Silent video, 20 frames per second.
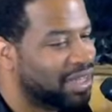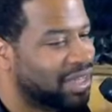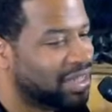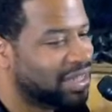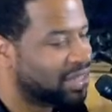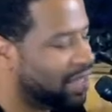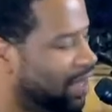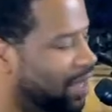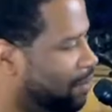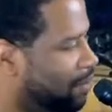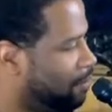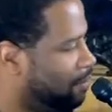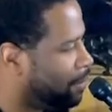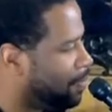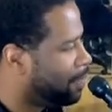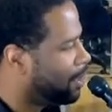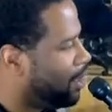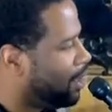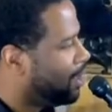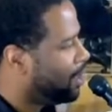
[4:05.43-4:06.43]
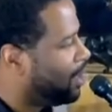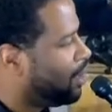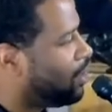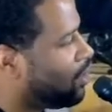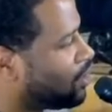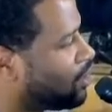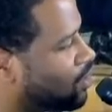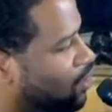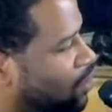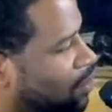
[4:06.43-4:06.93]
this game, it
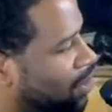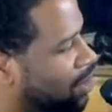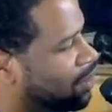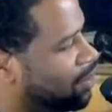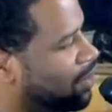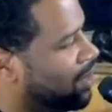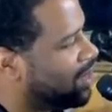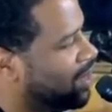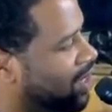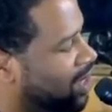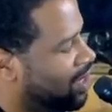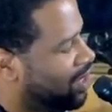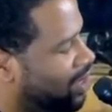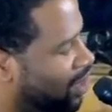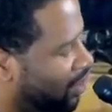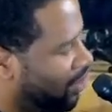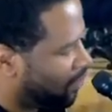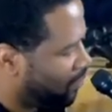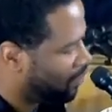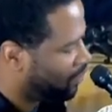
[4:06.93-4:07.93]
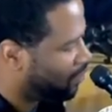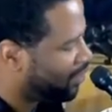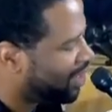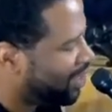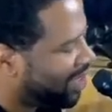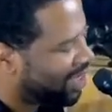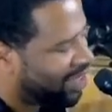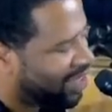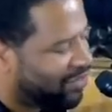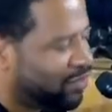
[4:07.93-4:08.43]
also makes me think, yo, when
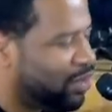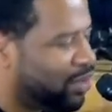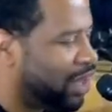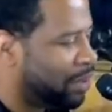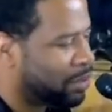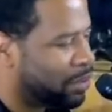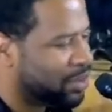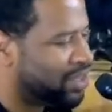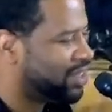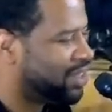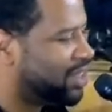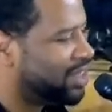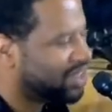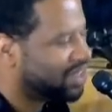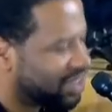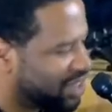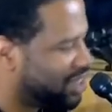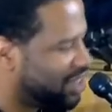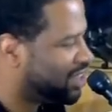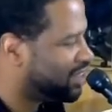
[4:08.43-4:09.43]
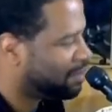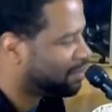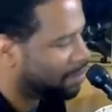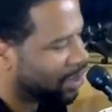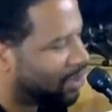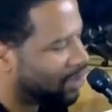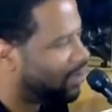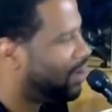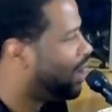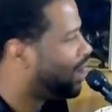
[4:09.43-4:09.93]
they give you like percentages
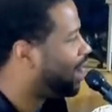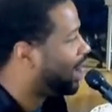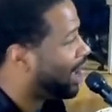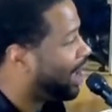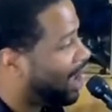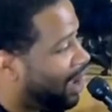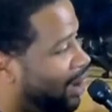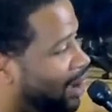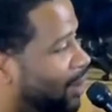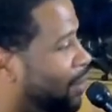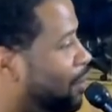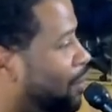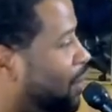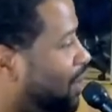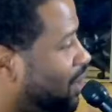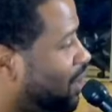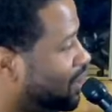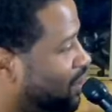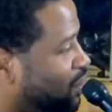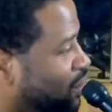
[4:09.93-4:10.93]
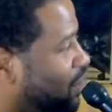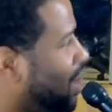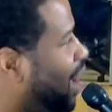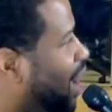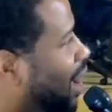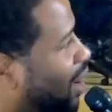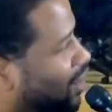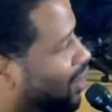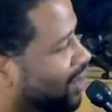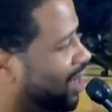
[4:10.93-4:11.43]
about how much or
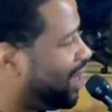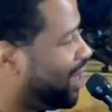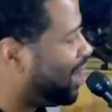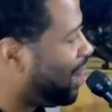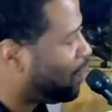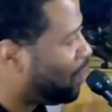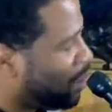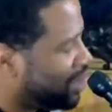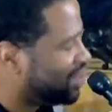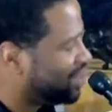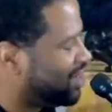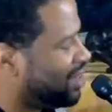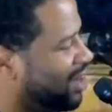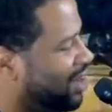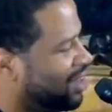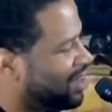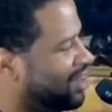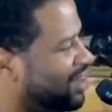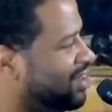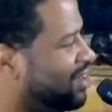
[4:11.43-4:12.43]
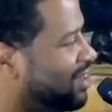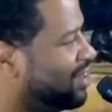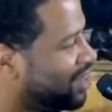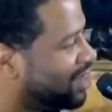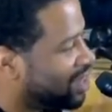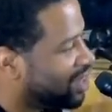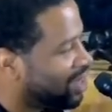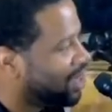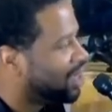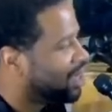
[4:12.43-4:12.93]
how what's the
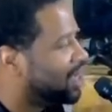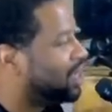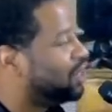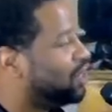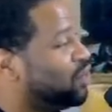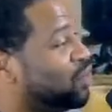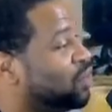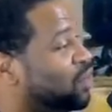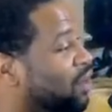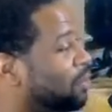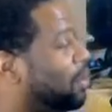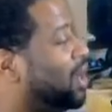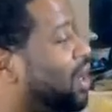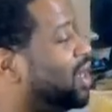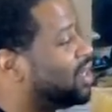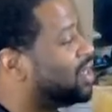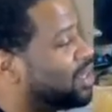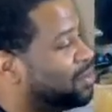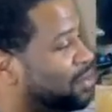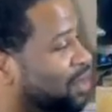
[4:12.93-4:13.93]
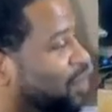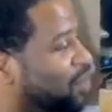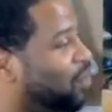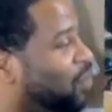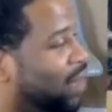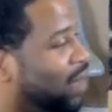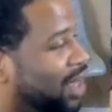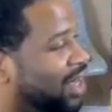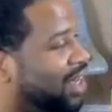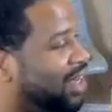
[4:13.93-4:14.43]
likelihood that you could possibly
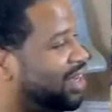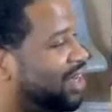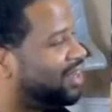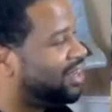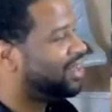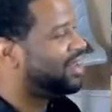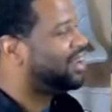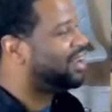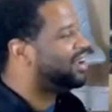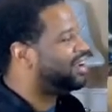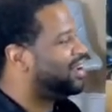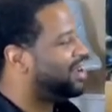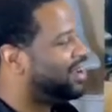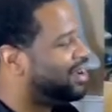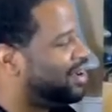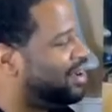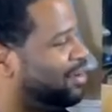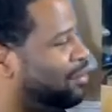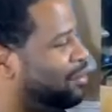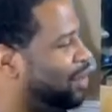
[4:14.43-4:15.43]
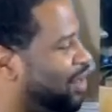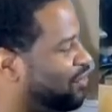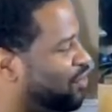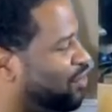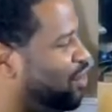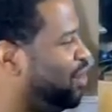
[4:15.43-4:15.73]
win, if you